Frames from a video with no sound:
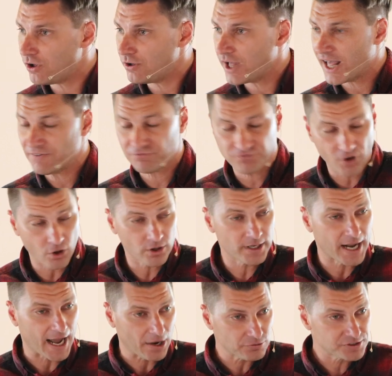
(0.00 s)
have fallen
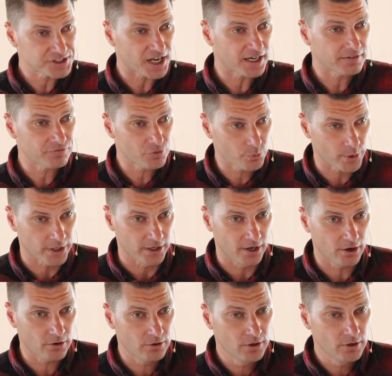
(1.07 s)
outside of the window.